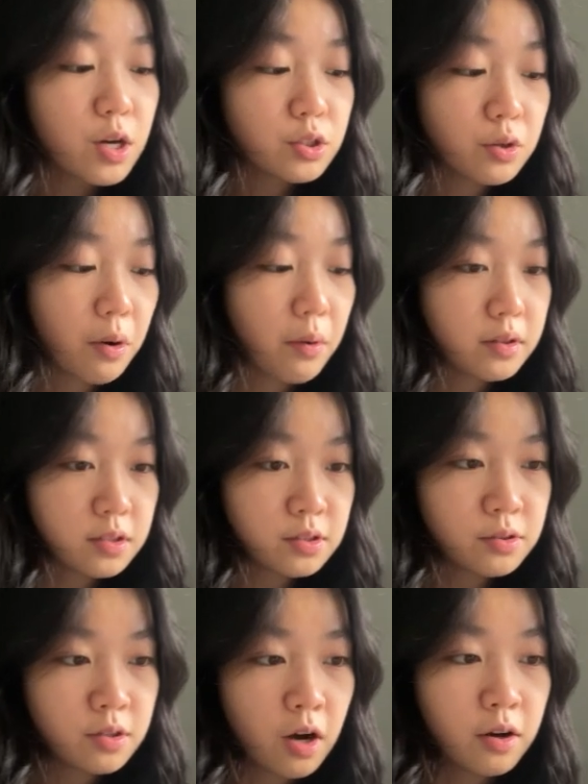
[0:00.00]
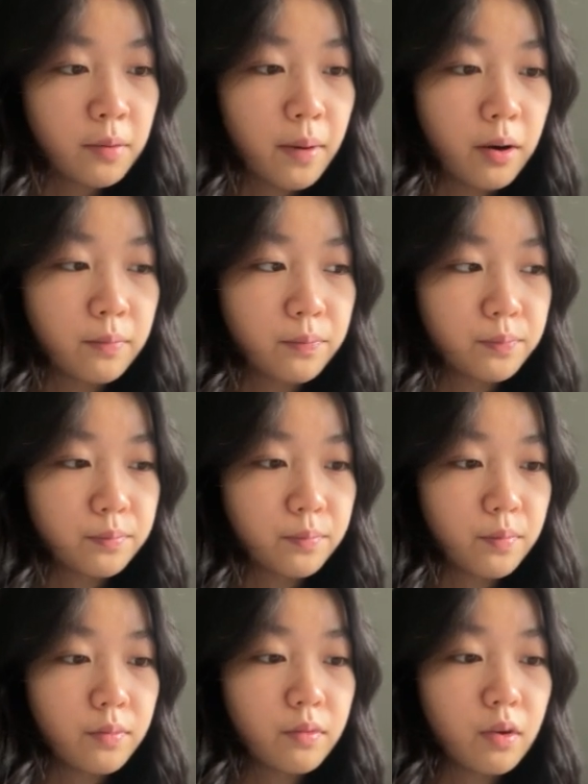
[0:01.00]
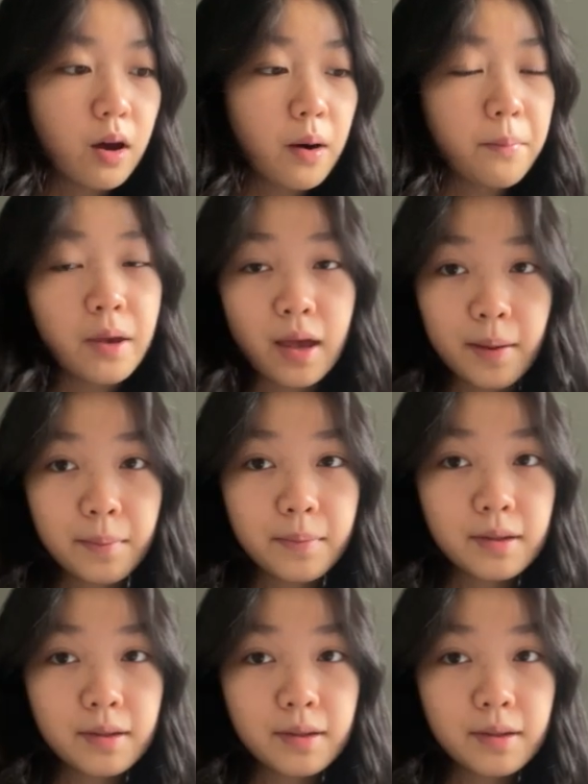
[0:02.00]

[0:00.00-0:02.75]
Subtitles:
So I wanted to talk about him